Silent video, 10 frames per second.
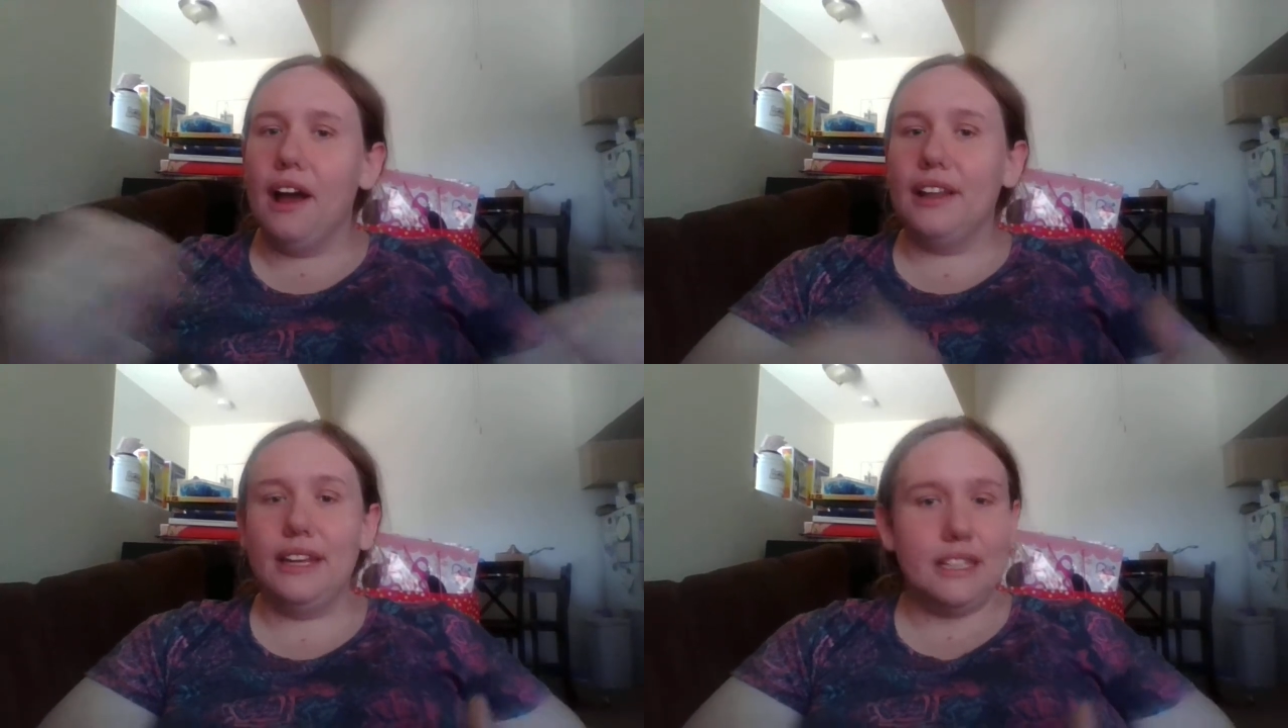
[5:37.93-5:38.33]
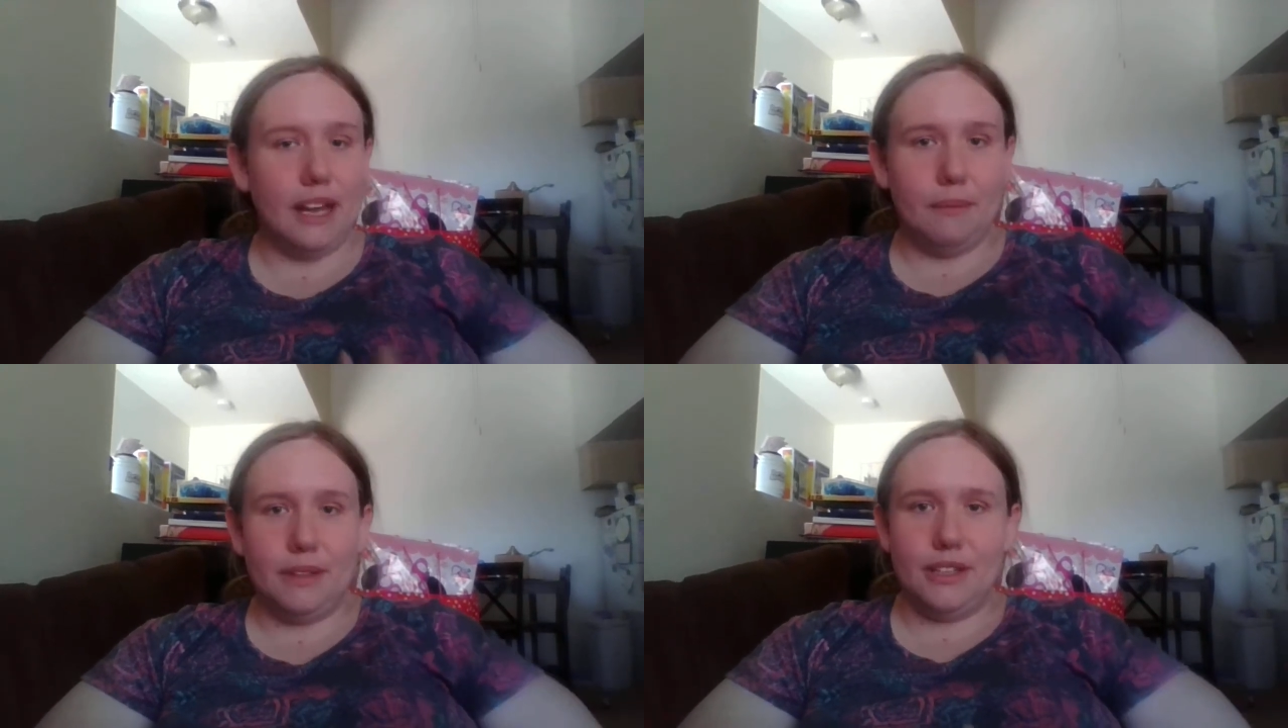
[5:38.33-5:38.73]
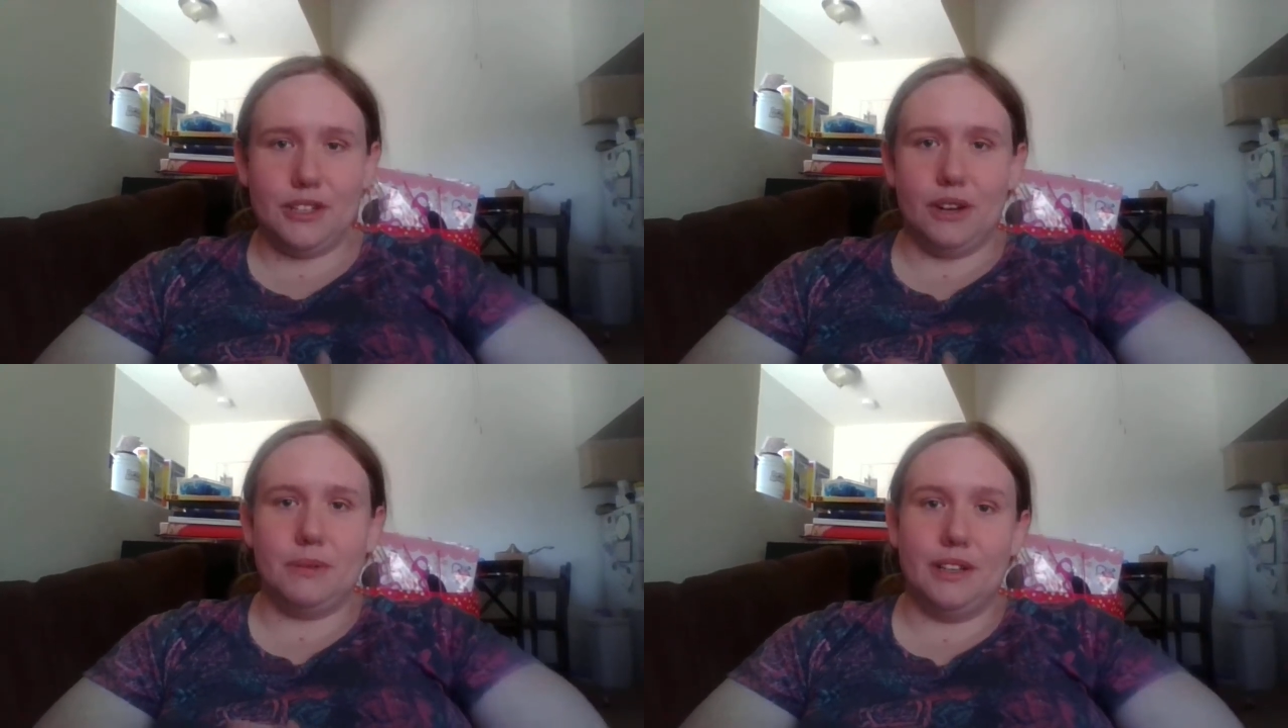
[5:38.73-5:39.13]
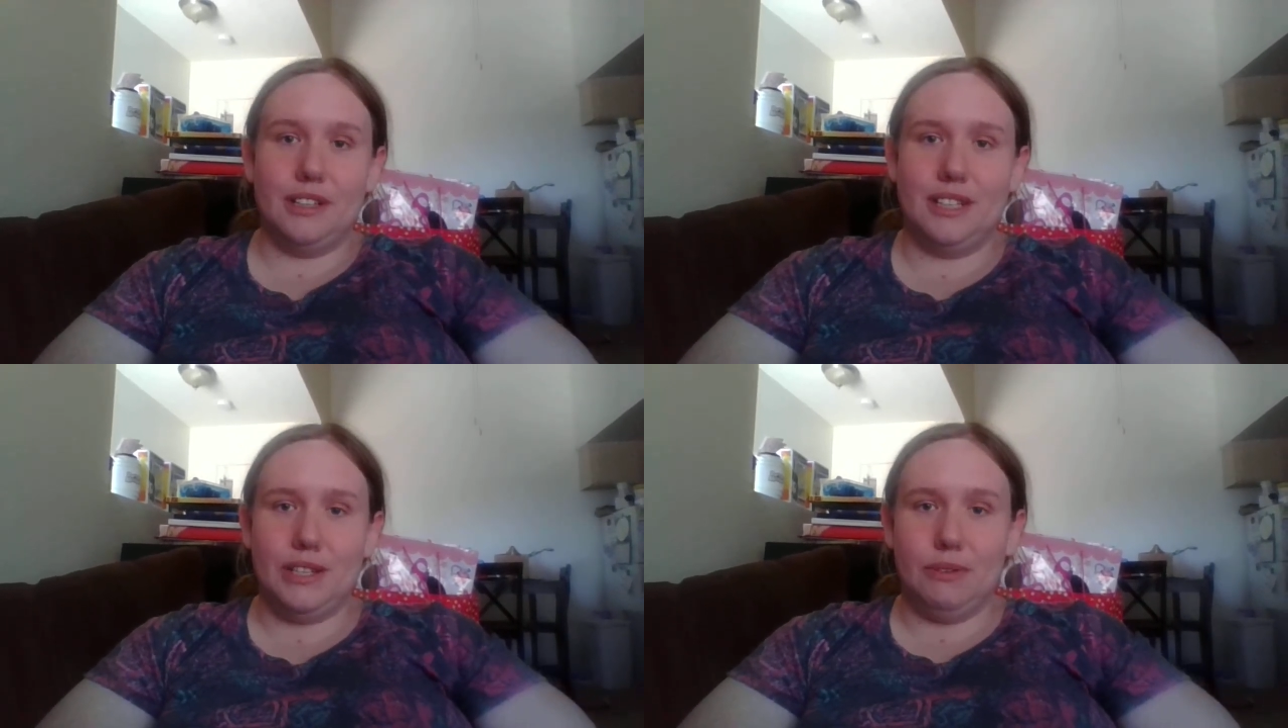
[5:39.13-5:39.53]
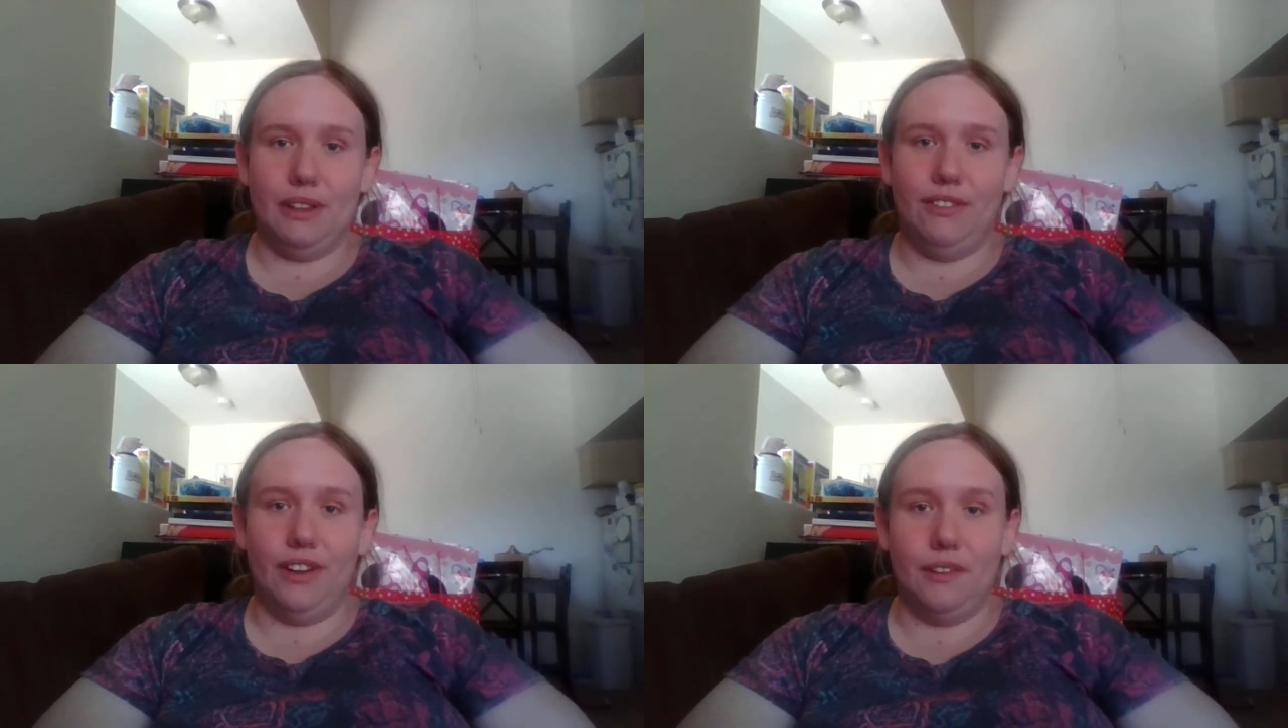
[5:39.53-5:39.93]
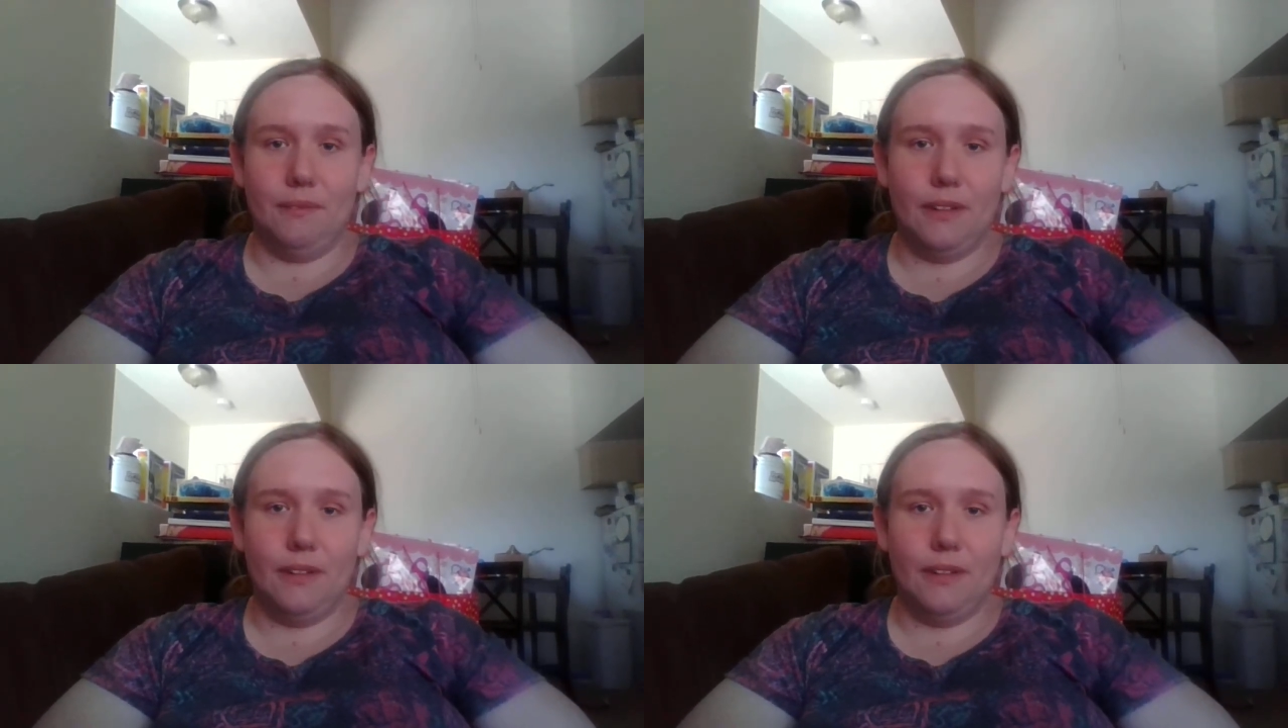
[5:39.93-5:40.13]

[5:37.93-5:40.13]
I'll link to him in the description because he's really fun.